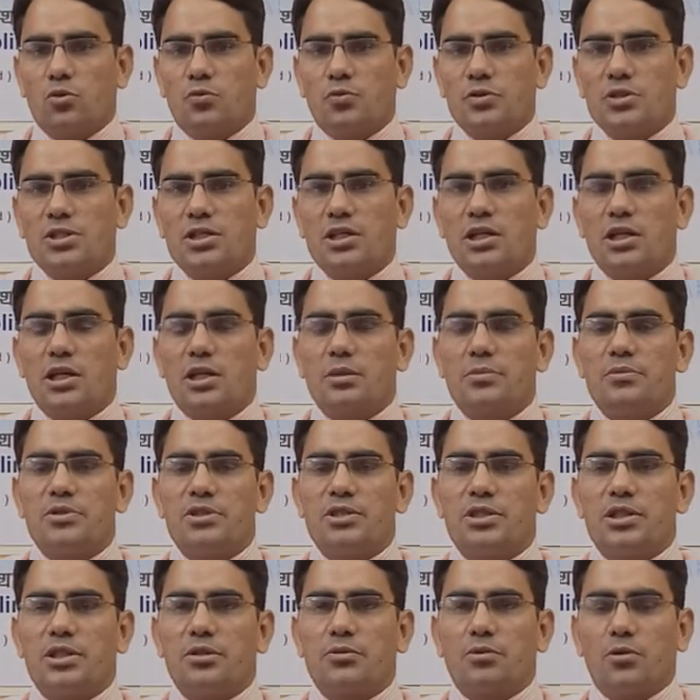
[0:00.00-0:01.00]
office and
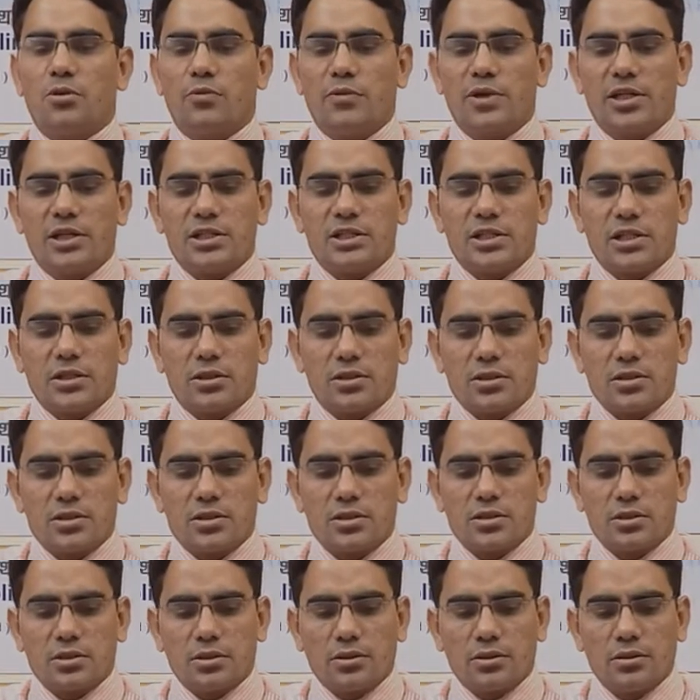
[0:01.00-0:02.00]
administrative overheads are
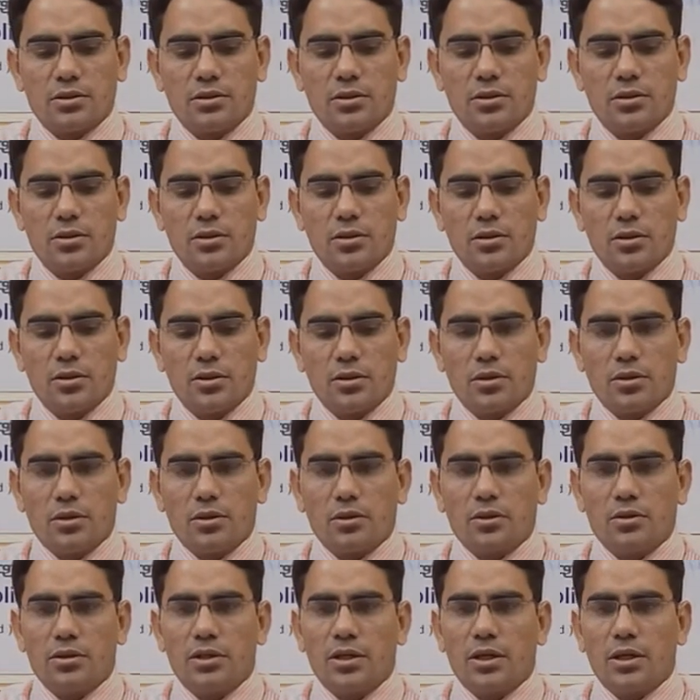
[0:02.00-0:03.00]

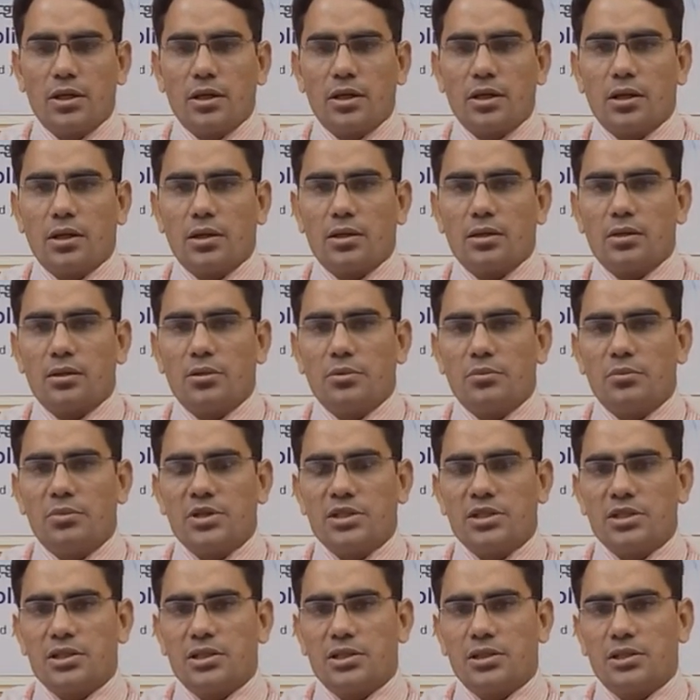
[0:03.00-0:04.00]
concerned there are
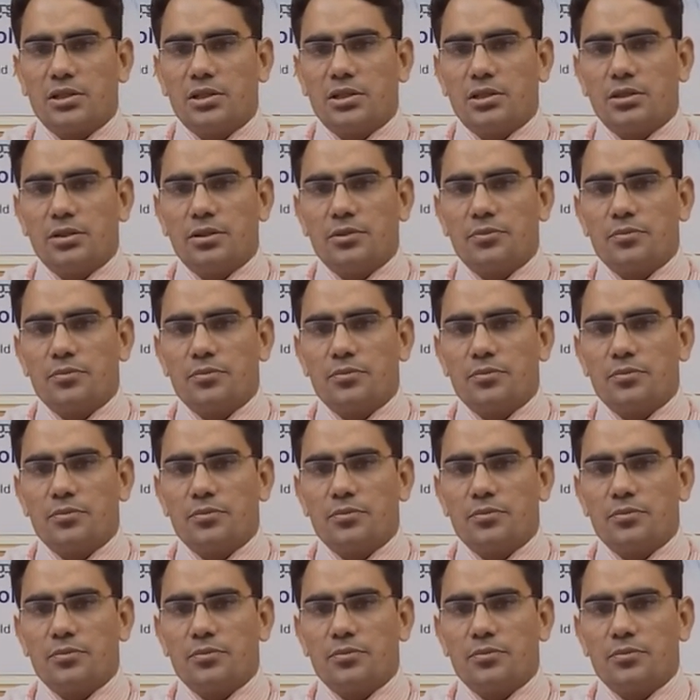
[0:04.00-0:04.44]
basically